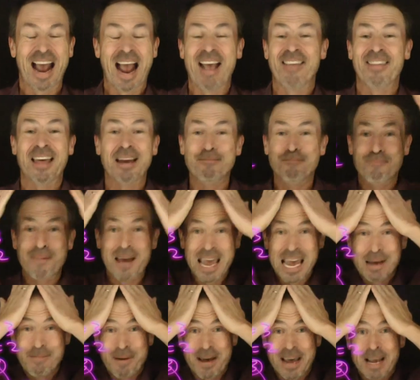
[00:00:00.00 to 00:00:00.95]
And then
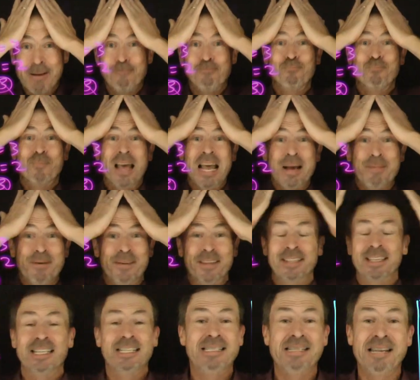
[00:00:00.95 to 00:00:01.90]
maybe, maybe
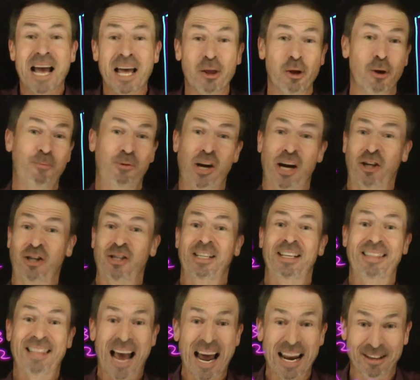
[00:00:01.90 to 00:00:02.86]
there's another objection
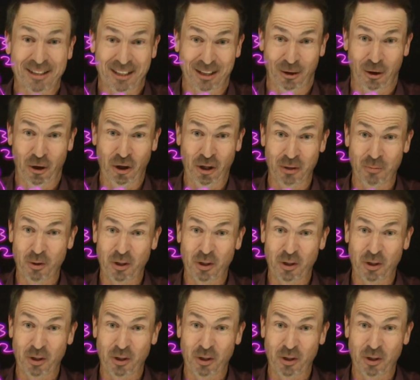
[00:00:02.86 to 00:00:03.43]
to that solution,